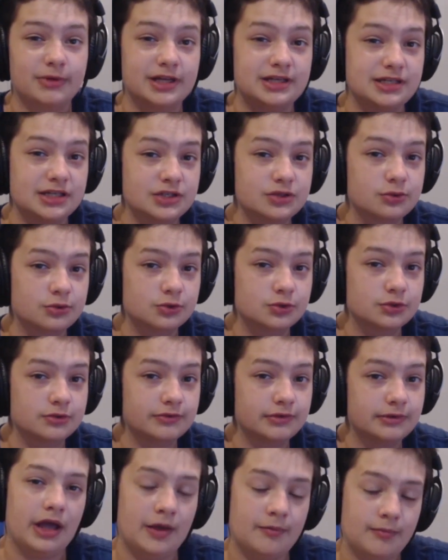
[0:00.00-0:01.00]
my Discord
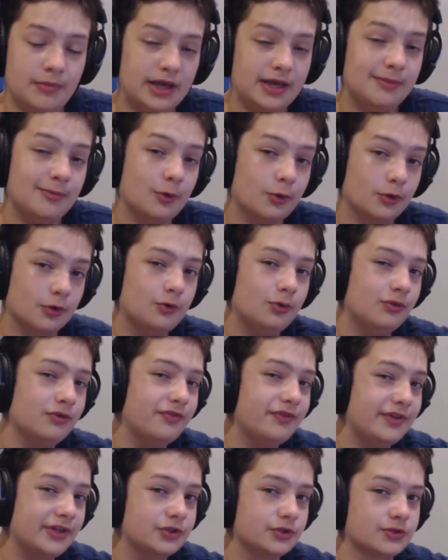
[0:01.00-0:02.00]
server, and many more cool
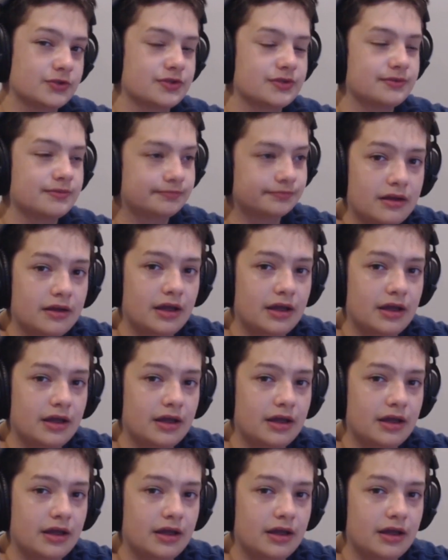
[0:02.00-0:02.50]
features.